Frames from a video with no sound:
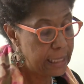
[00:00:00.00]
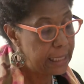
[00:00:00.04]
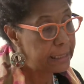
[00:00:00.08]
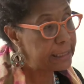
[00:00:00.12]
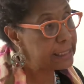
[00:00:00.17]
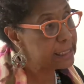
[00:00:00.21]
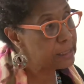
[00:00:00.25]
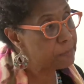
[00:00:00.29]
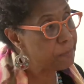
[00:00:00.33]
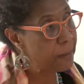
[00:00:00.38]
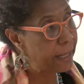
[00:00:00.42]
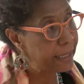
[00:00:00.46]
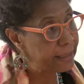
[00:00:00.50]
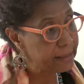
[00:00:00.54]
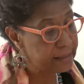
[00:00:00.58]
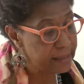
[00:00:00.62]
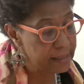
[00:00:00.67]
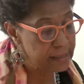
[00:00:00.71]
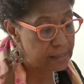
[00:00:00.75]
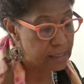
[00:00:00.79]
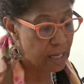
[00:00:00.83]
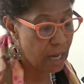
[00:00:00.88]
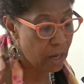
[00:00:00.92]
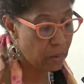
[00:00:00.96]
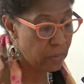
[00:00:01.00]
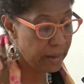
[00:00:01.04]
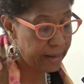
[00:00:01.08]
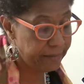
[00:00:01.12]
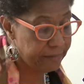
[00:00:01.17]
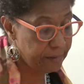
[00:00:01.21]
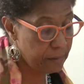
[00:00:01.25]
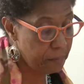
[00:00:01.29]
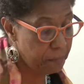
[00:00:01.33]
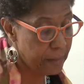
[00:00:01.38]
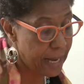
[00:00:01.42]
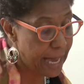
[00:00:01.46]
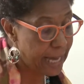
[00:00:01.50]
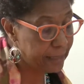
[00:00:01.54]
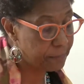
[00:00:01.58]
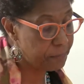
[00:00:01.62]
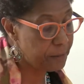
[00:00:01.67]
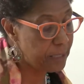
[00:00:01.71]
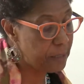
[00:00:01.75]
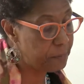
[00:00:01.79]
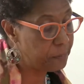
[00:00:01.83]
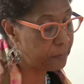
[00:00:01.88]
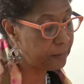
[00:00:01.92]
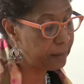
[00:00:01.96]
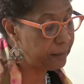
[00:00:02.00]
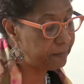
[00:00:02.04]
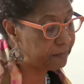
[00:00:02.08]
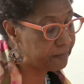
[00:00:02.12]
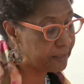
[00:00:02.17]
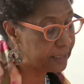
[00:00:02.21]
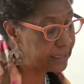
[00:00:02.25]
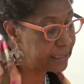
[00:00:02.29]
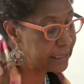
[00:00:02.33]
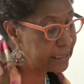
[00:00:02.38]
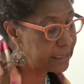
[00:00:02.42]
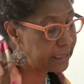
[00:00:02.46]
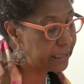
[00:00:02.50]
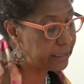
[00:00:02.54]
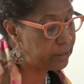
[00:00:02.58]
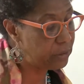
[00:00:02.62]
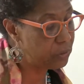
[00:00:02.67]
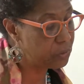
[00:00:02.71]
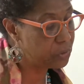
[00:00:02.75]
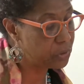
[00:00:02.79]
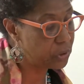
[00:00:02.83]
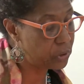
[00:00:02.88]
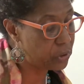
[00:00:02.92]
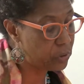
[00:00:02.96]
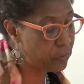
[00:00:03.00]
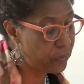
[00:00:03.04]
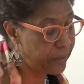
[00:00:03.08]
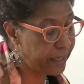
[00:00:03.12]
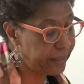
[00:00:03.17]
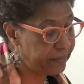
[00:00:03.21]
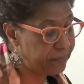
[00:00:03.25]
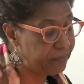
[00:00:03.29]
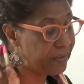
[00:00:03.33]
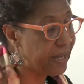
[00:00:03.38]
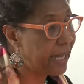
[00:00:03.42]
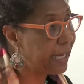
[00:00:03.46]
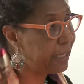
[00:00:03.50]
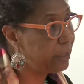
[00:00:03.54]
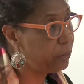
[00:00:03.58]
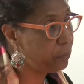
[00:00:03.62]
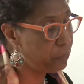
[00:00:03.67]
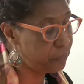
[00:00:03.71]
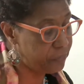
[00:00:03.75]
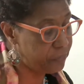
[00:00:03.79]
Despite this, however, Black people have continued to create value